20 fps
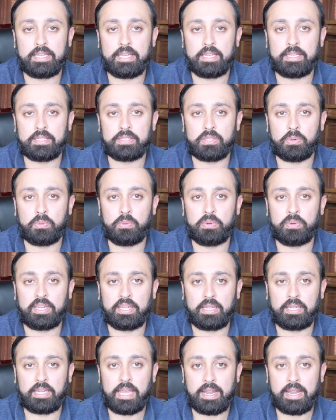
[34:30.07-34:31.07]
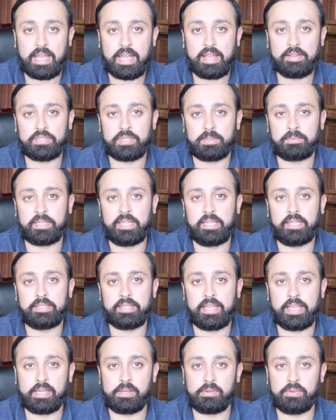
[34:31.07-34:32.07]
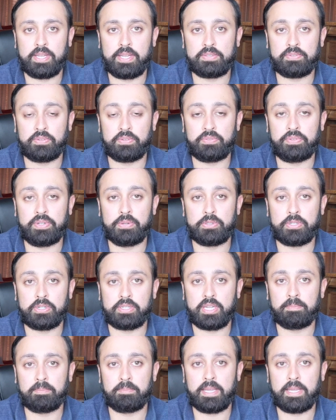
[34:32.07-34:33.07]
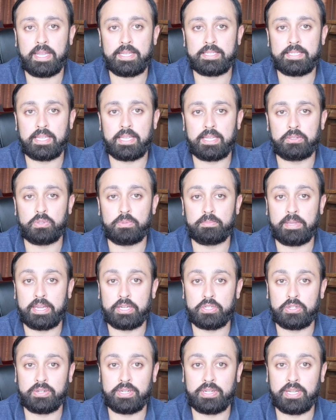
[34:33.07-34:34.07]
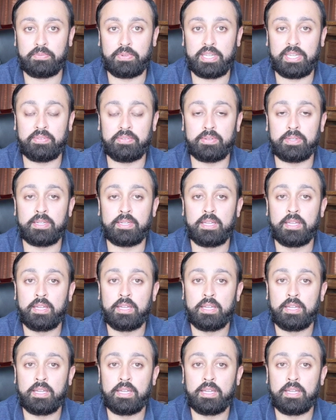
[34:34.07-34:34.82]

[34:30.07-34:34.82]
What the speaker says: so we can have some key takeaways for future campaigns, and to make sure that we even